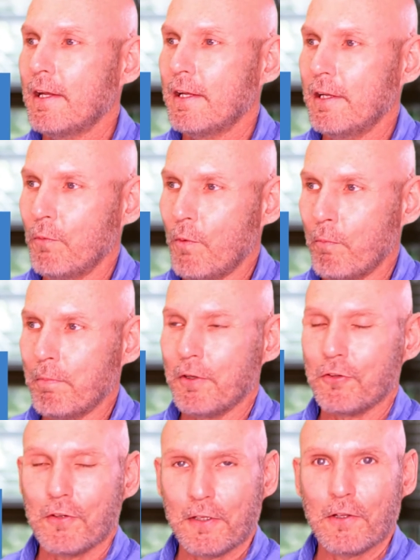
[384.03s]
it won't be
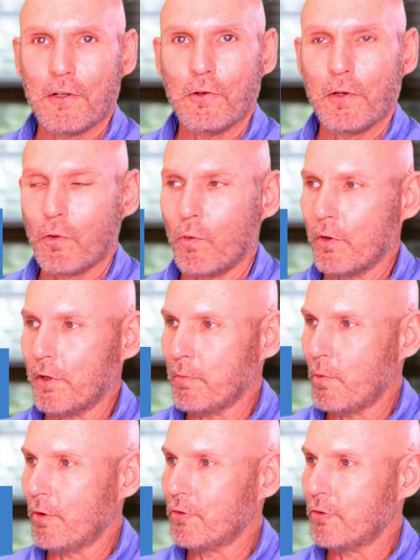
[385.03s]
synced on your recorder anymore.